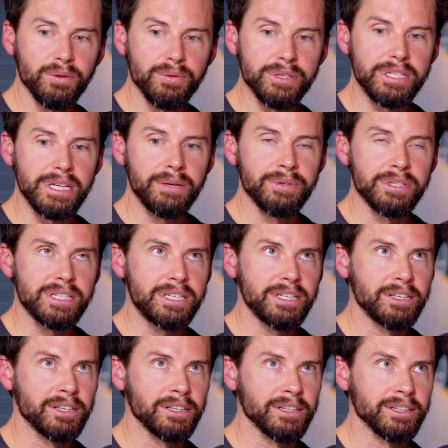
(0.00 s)
know, it was
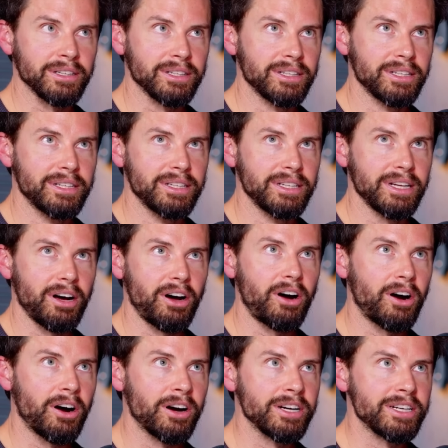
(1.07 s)
still
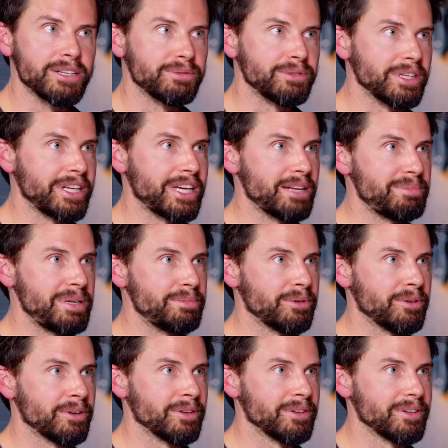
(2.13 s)
hard to really get
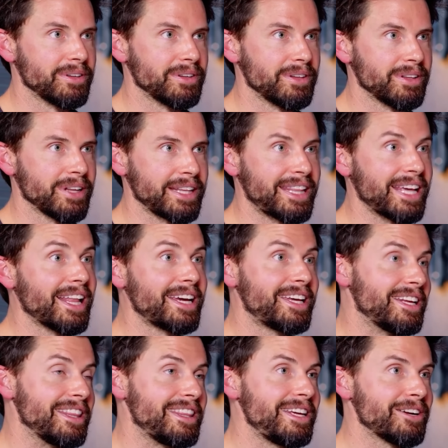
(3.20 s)
people, like, they like
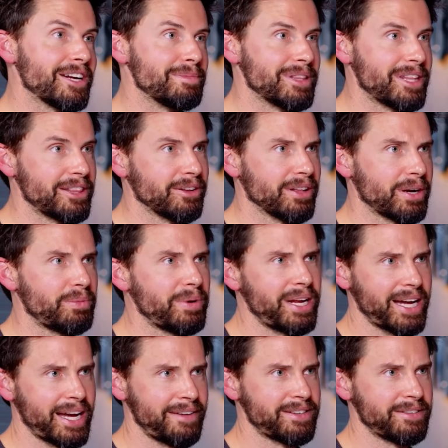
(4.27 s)
it in theory, but then they're like,
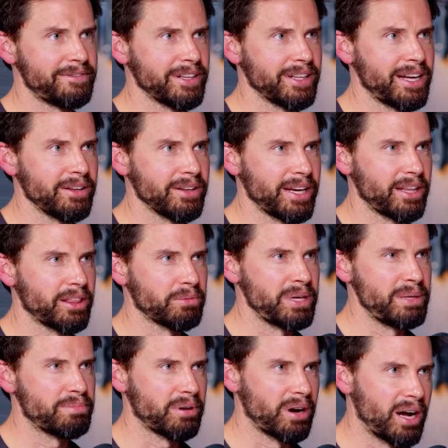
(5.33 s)
wait, I have to fill out like
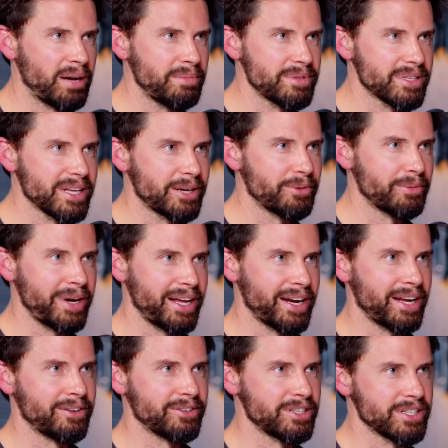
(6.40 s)
three prompts. Like, wait,
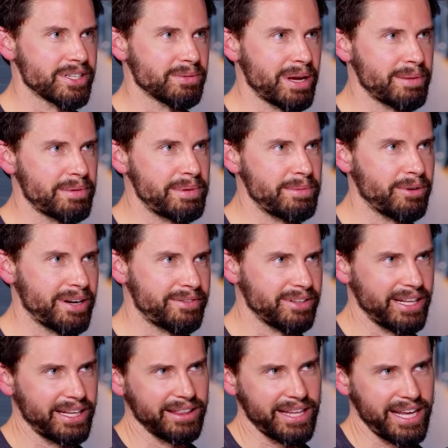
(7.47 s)
I don't just swipe on people. I have
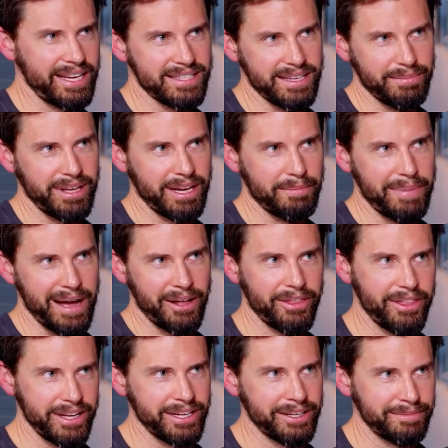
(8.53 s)
to like something
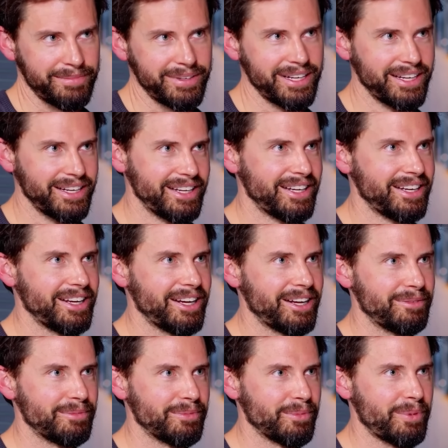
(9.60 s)
about them.
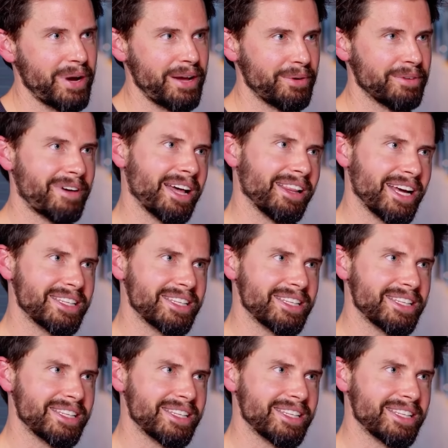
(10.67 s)
Wait, if I